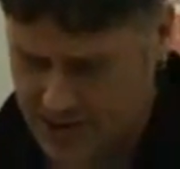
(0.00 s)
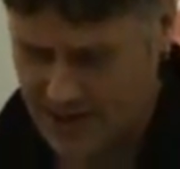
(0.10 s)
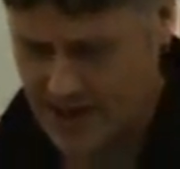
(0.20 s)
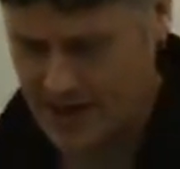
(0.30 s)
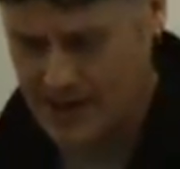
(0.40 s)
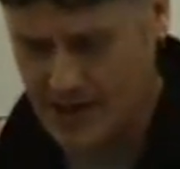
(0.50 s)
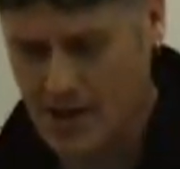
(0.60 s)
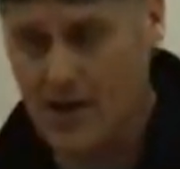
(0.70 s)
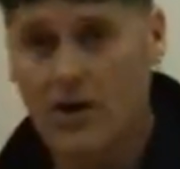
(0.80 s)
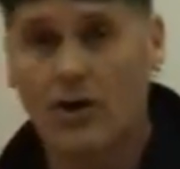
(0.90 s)
to say
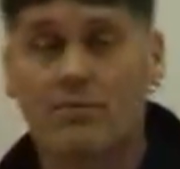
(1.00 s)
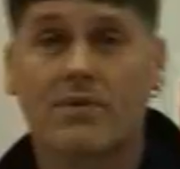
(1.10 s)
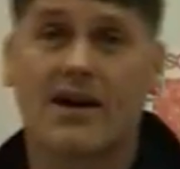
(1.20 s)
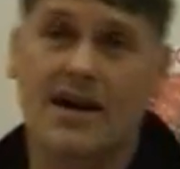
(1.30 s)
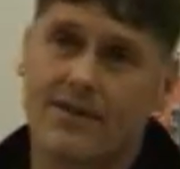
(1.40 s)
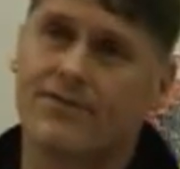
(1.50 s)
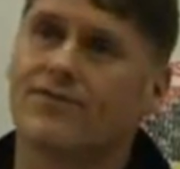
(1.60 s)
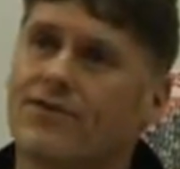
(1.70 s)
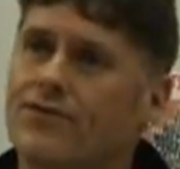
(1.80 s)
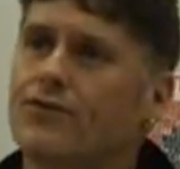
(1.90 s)
on behalf
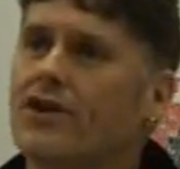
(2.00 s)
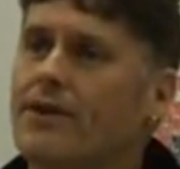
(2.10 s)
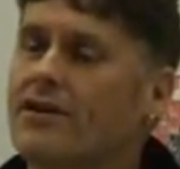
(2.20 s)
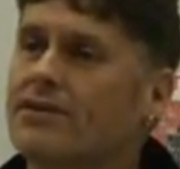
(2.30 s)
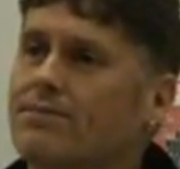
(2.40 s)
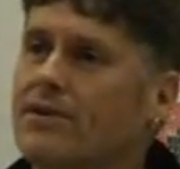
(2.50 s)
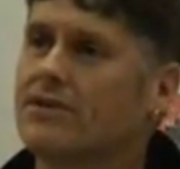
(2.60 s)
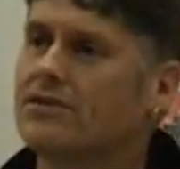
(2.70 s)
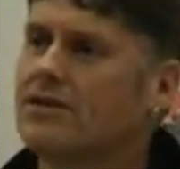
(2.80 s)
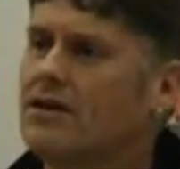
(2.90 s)
of the 4
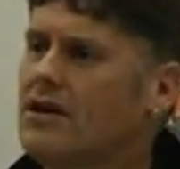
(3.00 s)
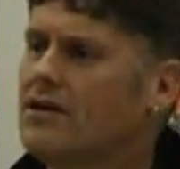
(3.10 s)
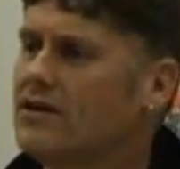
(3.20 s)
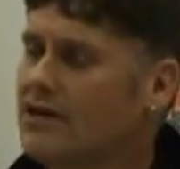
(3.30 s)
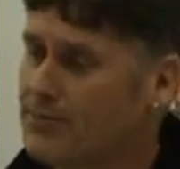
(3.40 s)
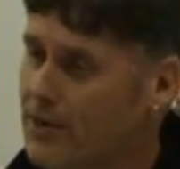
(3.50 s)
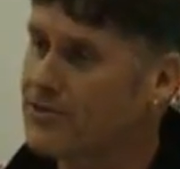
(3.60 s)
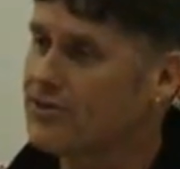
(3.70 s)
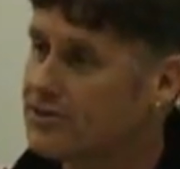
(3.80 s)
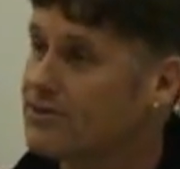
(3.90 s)
MSPs that in the
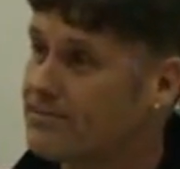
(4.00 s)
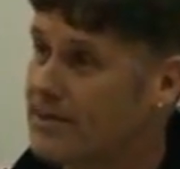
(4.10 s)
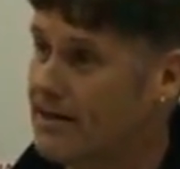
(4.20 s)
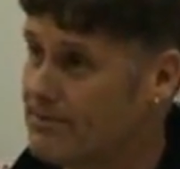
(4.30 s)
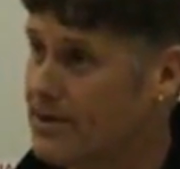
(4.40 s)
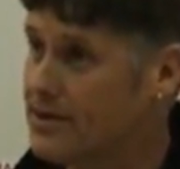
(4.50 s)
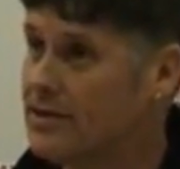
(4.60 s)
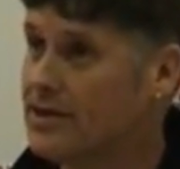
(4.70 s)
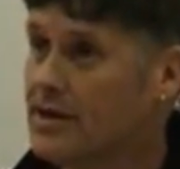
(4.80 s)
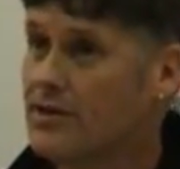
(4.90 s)
month of September,
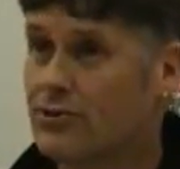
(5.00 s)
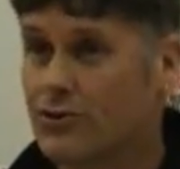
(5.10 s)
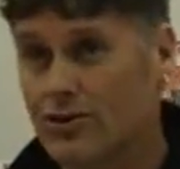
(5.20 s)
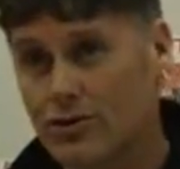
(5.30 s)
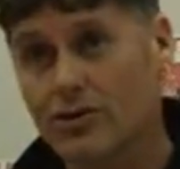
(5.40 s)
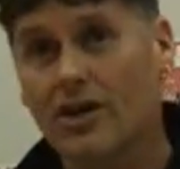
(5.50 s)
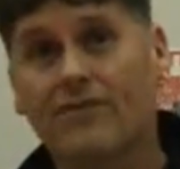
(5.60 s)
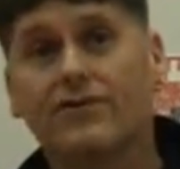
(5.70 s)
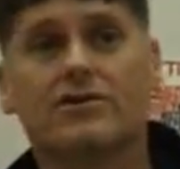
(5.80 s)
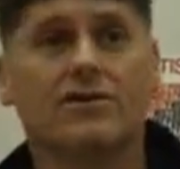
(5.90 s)
through the good
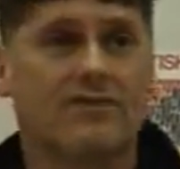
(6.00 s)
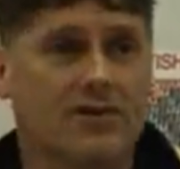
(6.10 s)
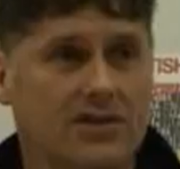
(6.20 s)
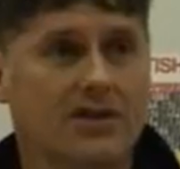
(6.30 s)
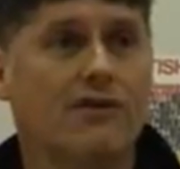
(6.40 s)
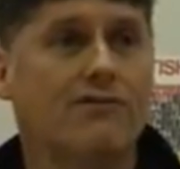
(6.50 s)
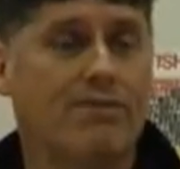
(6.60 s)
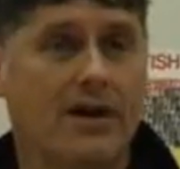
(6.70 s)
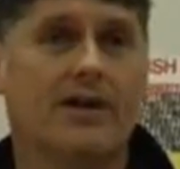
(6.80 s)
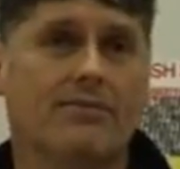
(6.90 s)
efforts of yourself,
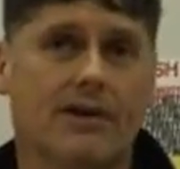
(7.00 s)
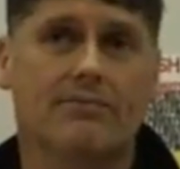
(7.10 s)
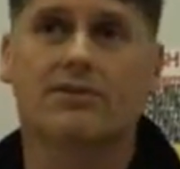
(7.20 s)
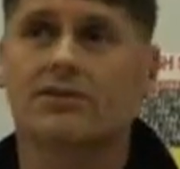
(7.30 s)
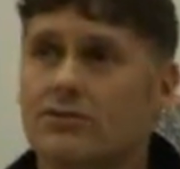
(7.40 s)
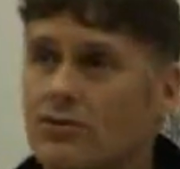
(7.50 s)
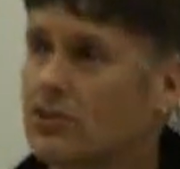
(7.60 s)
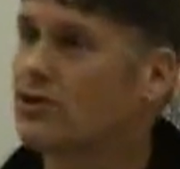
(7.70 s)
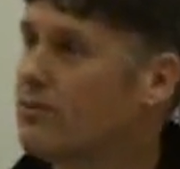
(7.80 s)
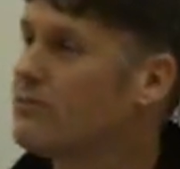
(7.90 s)
party members, and those
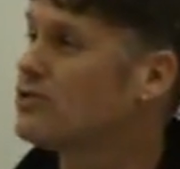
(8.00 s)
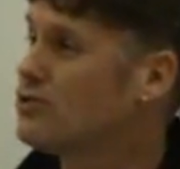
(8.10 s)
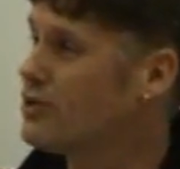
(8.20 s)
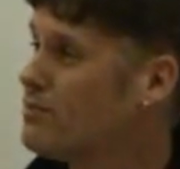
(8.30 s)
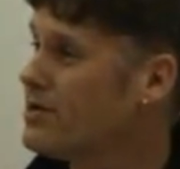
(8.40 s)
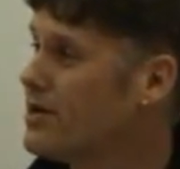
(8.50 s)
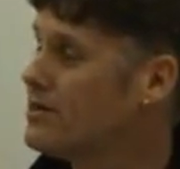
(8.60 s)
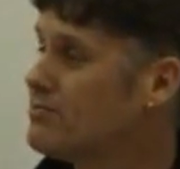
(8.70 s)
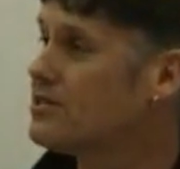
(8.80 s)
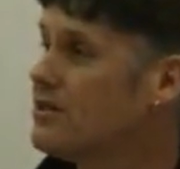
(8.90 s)
comrades who'd applied
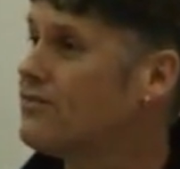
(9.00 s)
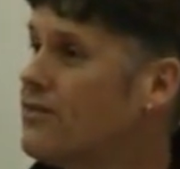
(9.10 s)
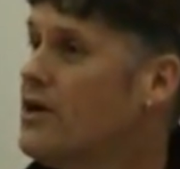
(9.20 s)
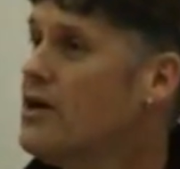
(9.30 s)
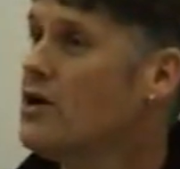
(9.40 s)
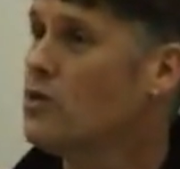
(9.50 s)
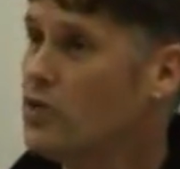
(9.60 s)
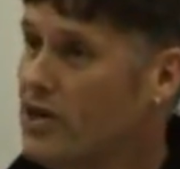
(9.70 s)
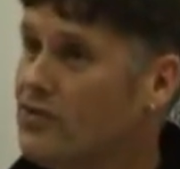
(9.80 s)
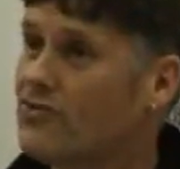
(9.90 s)
themselves,
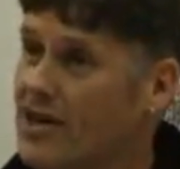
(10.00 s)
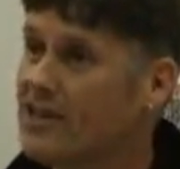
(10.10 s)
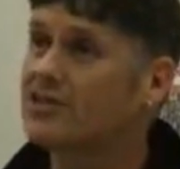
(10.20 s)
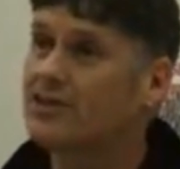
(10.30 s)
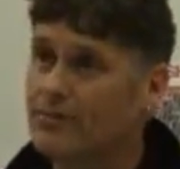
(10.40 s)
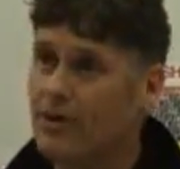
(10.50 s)
we raised the